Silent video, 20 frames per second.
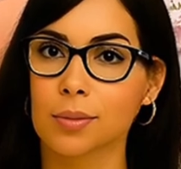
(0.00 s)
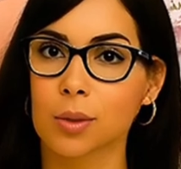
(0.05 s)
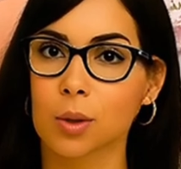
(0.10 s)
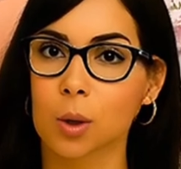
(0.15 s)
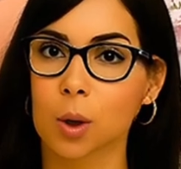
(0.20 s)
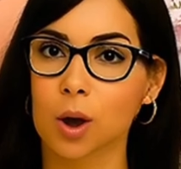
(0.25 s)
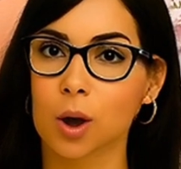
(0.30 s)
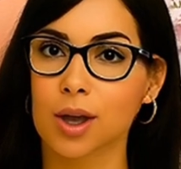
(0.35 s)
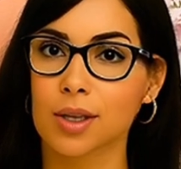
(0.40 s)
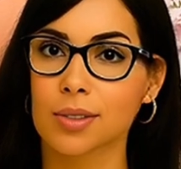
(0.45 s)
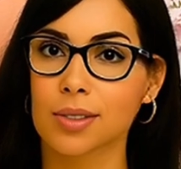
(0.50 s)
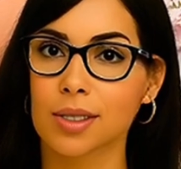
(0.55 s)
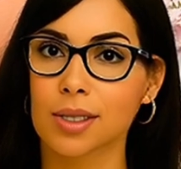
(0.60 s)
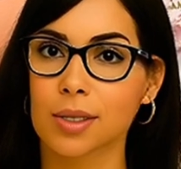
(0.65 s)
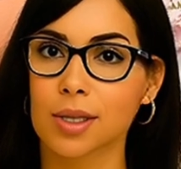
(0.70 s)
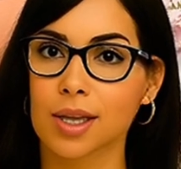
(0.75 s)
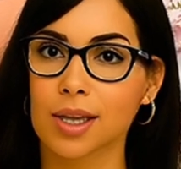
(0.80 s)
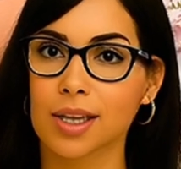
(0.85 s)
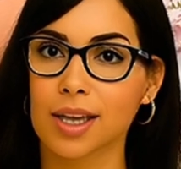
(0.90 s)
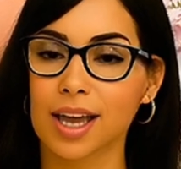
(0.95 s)
one
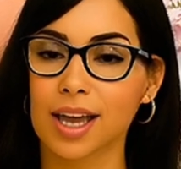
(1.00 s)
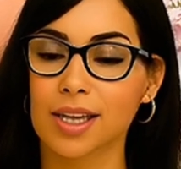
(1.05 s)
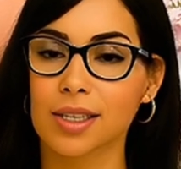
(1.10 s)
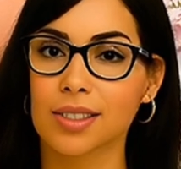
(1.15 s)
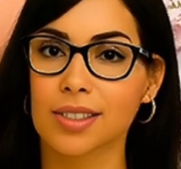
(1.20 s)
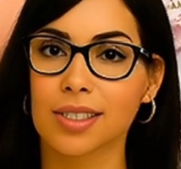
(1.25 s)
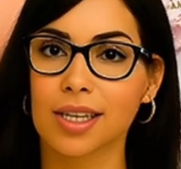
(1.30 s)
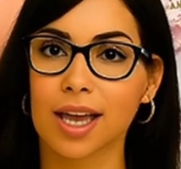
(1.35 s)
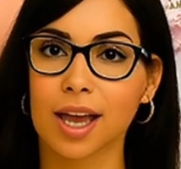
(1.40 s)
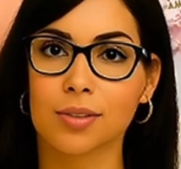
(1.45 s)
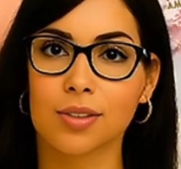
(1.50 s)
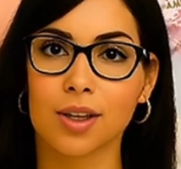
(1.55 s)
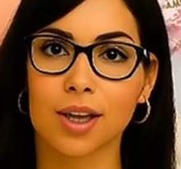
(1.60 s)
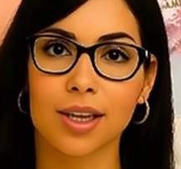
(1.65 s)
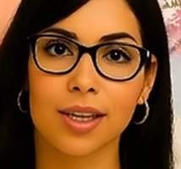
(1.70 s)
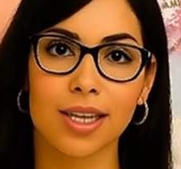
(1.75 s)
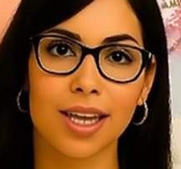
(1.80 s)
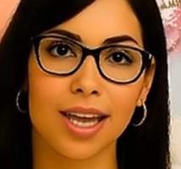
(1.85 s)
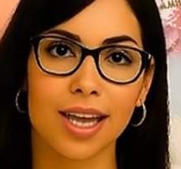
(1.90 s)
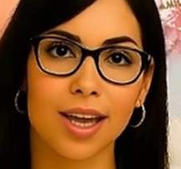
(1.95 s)
thing is
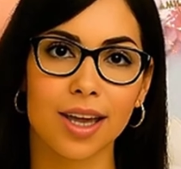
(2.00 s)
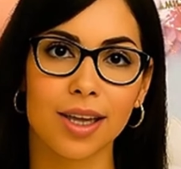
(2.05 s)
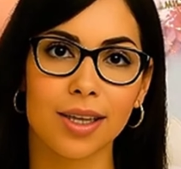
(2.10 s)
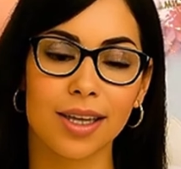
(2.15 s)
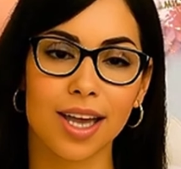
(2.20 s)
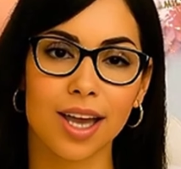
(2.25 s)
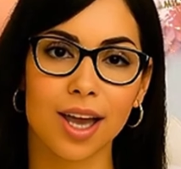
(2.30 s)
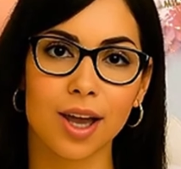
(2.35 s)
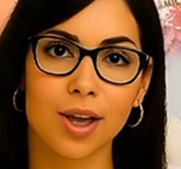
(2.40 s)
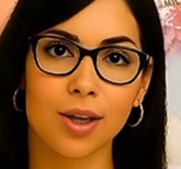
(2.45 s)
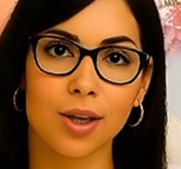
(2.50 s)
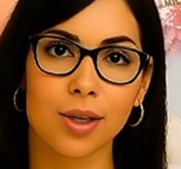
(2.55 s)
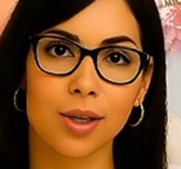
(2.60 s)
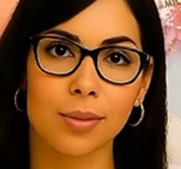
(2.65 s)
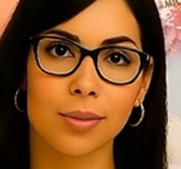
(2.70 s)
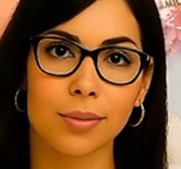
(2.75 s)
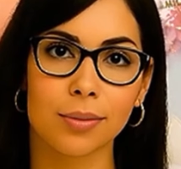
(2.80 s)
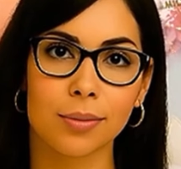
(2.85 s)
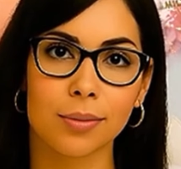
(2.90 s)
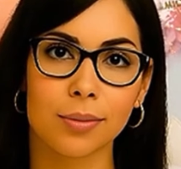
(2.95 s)
definitely
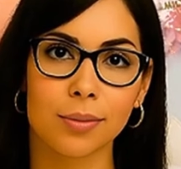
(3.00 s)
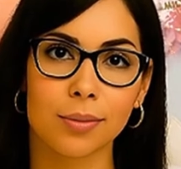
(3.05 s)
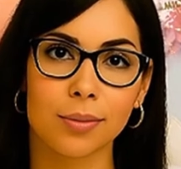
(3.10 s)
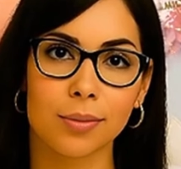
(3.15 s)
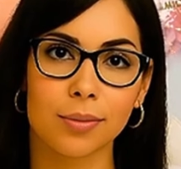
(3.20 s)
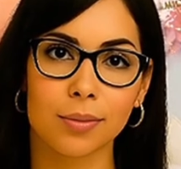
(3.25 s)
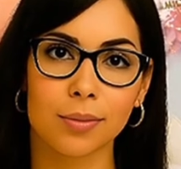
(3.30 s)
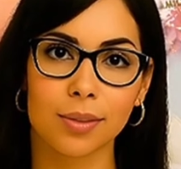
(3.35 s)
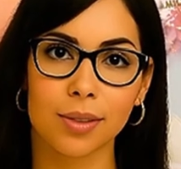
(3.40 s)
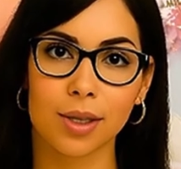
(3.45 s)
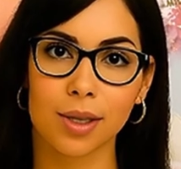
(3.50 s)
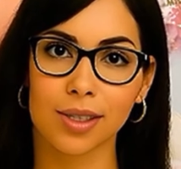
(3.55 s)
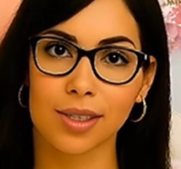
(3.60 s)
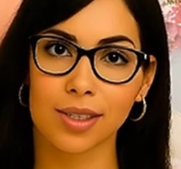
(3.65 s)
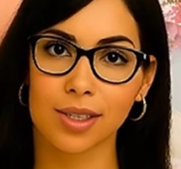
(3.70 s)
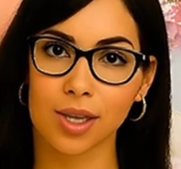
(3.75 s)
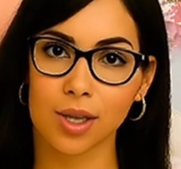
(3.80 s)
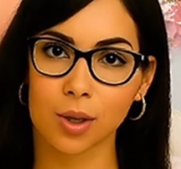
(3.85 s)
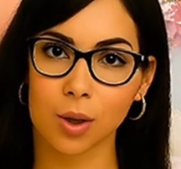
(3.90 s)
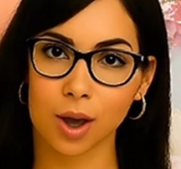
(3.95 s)
clear: the
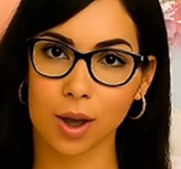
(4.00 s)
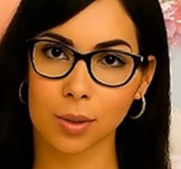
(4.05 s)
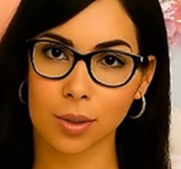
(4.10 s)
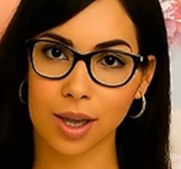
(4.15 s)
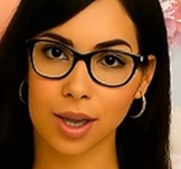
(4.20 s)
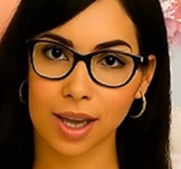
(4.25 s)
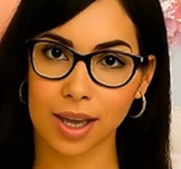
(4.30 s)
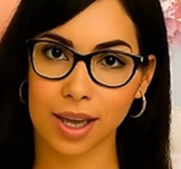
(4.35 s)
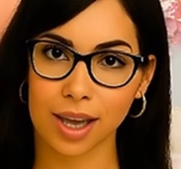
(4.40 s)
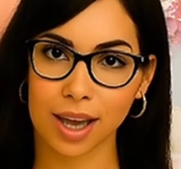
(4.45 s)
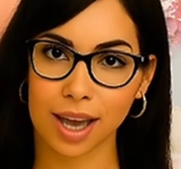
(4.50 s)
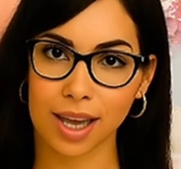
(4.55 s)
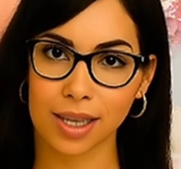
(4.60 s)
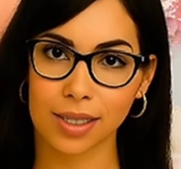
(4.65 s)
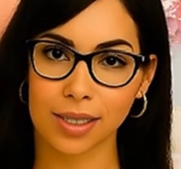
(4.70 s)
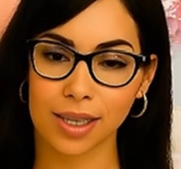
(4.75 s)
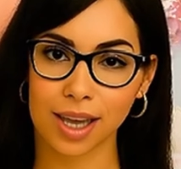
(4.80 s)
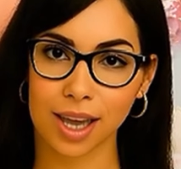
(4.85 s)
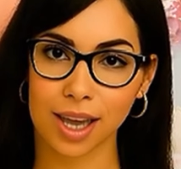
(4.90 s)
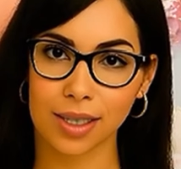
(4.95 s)
story
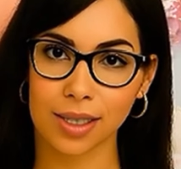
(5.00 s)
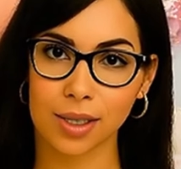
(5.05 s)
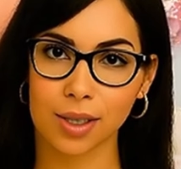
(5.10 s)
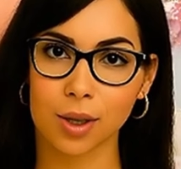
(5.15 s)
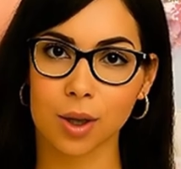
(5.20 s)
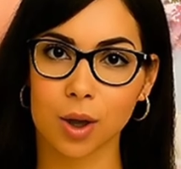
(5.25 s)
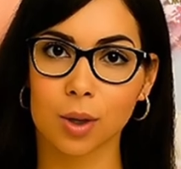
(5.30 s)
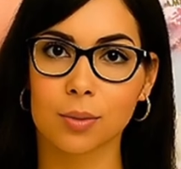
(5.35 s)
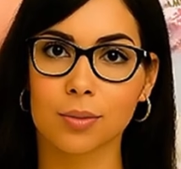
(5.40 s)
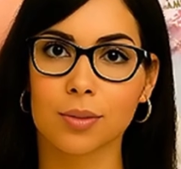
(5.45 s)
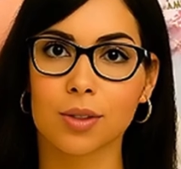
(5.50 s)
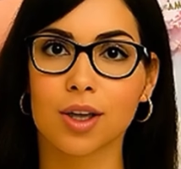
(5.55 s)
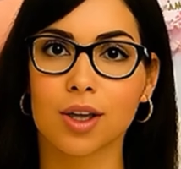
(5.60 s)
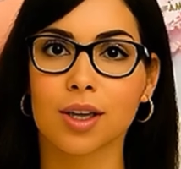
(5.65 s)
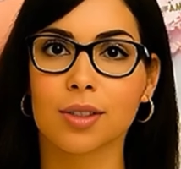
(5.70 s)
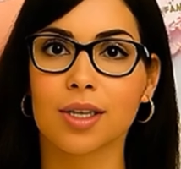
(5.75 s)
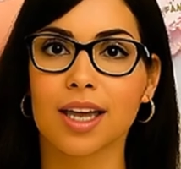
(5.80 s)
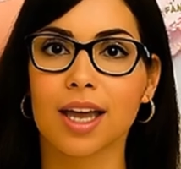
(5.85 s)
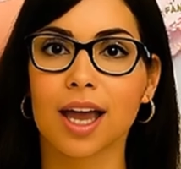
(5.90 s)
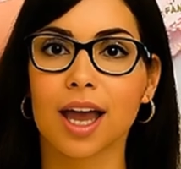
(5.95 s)
isn't
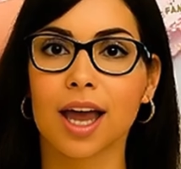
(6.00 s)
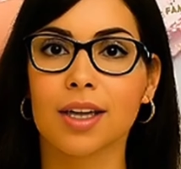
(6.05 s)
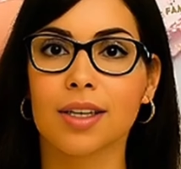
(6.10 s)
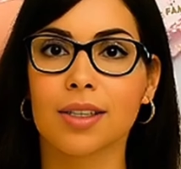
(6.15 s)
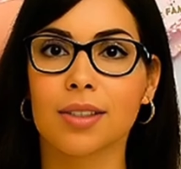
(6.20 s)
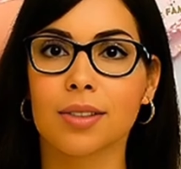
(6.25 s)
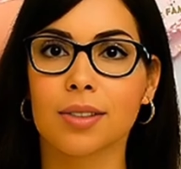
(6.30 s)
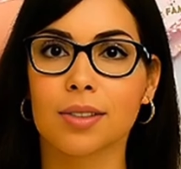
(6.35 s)
over yet.